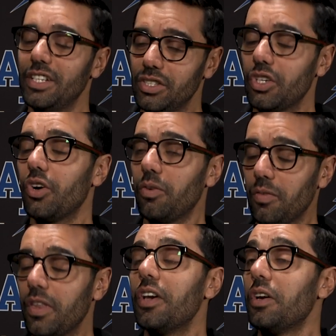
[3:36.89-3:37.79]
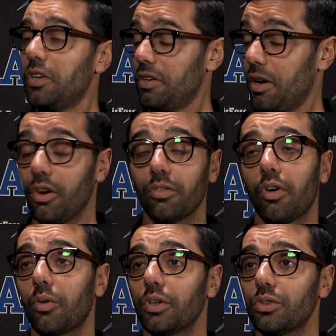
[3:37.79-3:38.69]
So I look
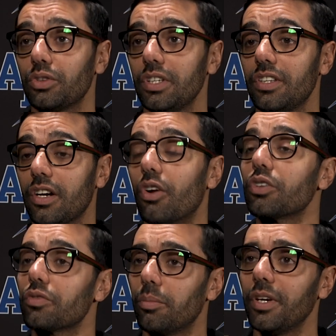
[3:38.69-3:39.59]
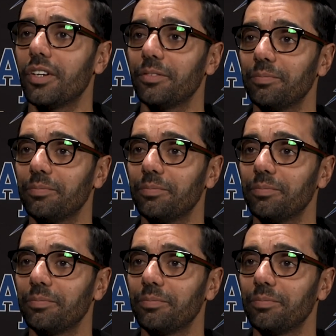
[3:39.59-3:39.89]
forward to see the growth from here.